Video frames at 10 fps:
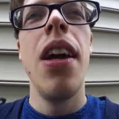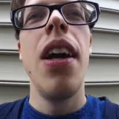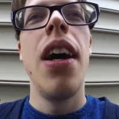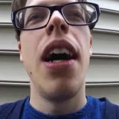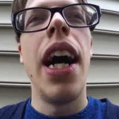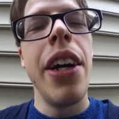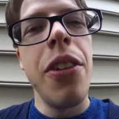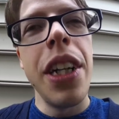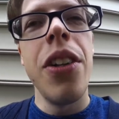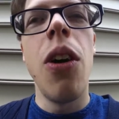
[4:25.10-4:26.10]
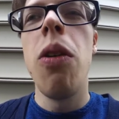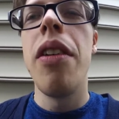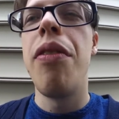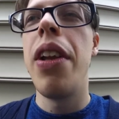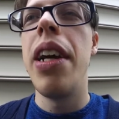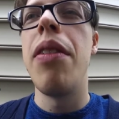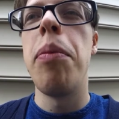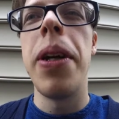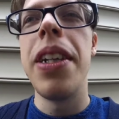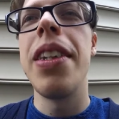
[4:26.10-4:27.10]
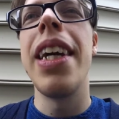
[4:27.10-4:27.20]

I already know the flavor, but it's like,